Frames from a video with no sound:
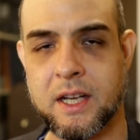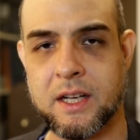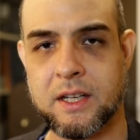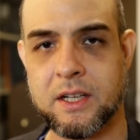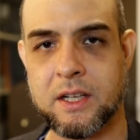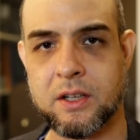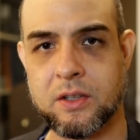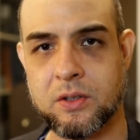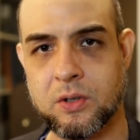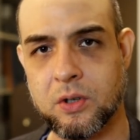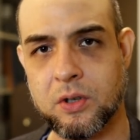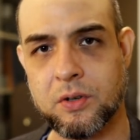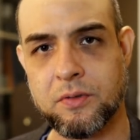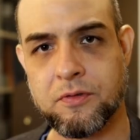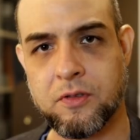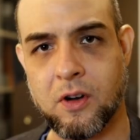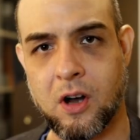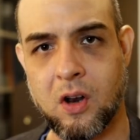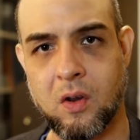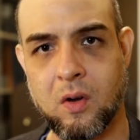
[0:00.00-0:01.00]
he did
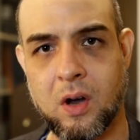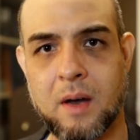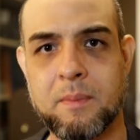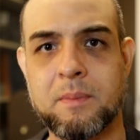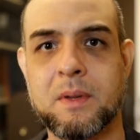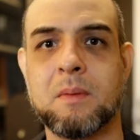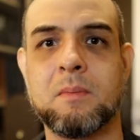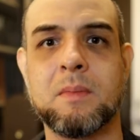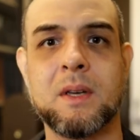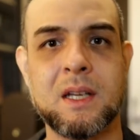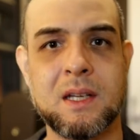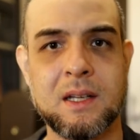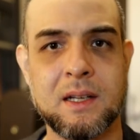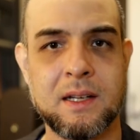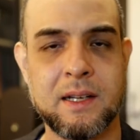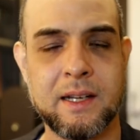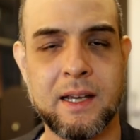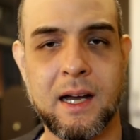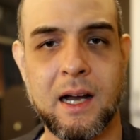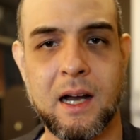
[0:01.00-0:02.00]
good follow-up
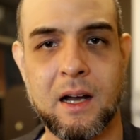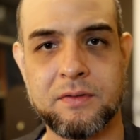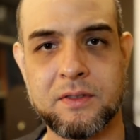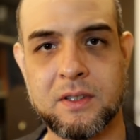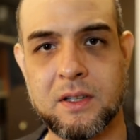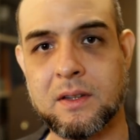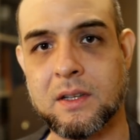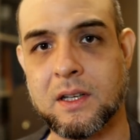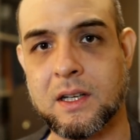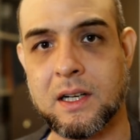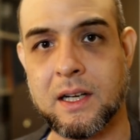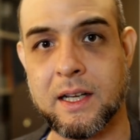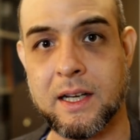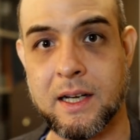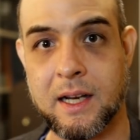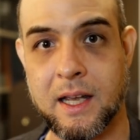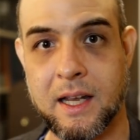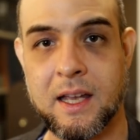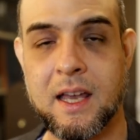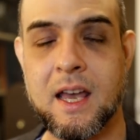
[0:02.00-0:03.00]
immediately after the
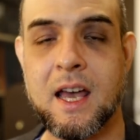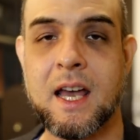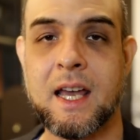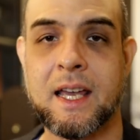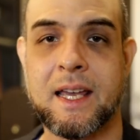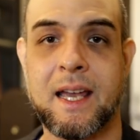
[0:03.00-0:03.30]
cleaning.